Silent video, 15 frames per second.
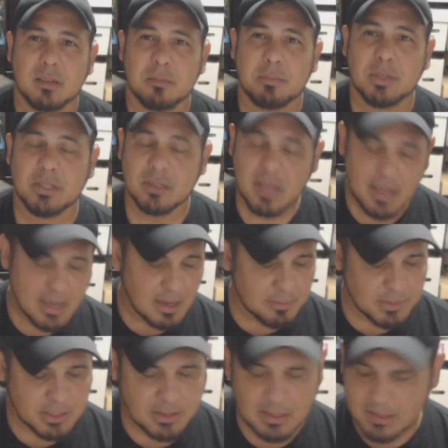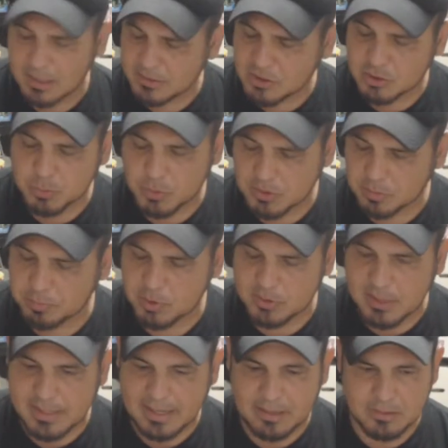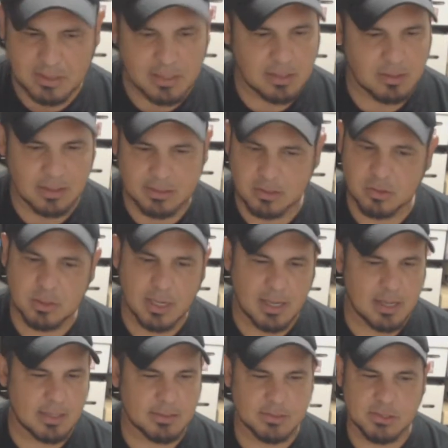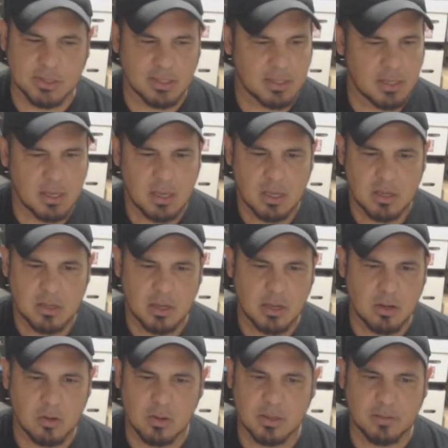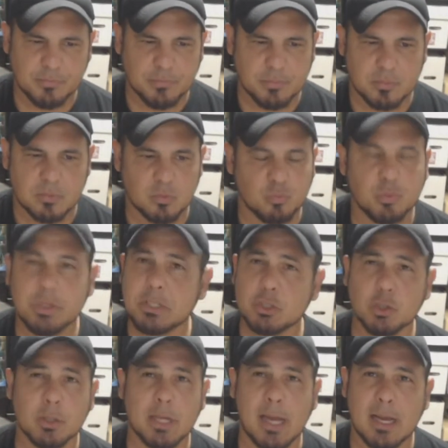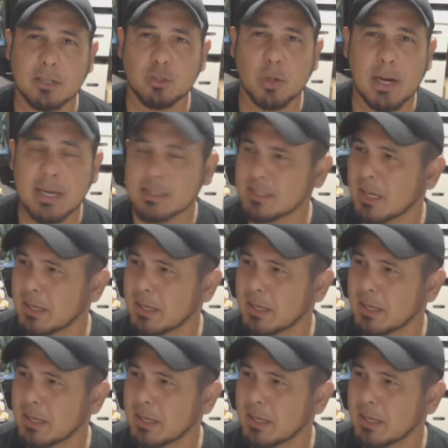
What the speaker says: But yeah, I mean, I just want to put that out there. Like, you guys, you know, read your contracts.